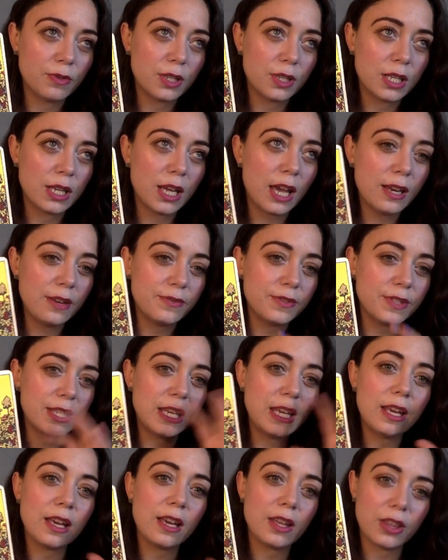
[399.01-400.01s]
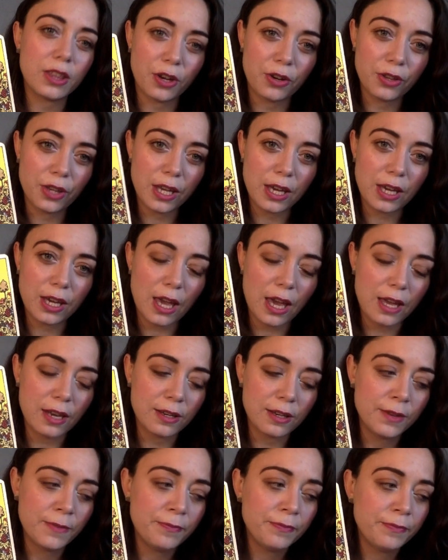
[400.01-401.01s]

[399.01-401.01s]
to kind of seeing clearly again,